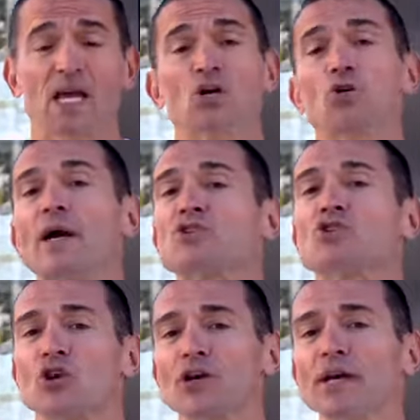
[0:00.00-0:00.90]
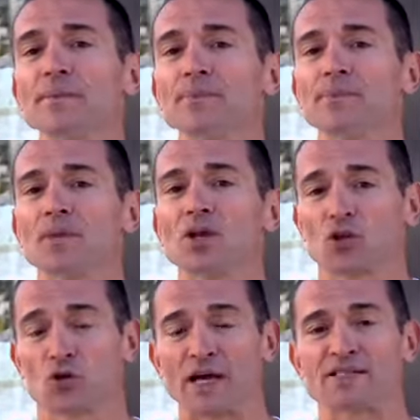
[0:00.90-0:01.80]
KRANK Circuit,
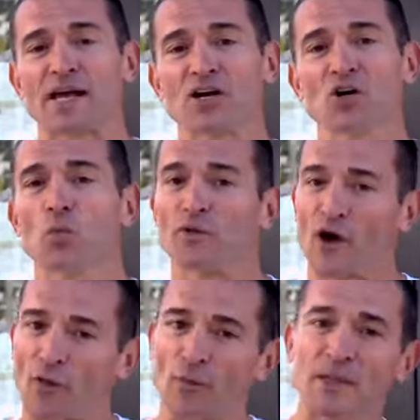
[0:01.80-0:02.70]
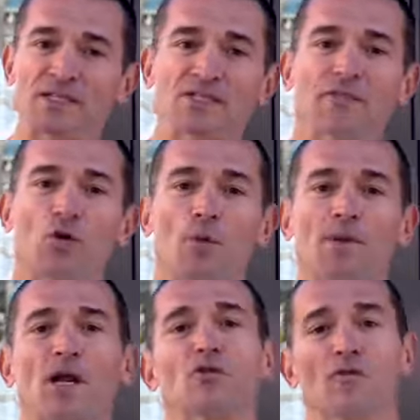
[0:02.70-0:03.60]
the KRANKcycle with other pieces of
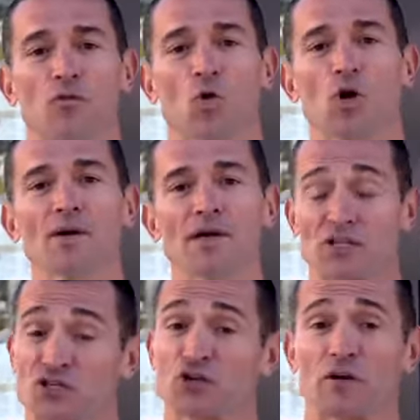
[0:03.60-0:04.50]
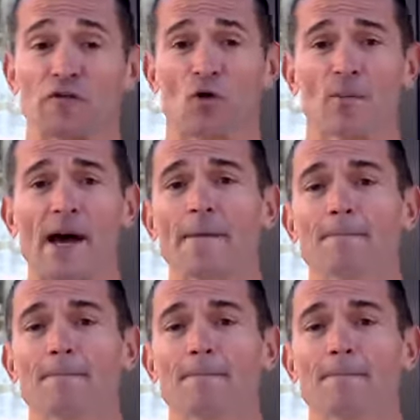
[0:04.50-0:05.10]
equipment on your floor in a circuit format,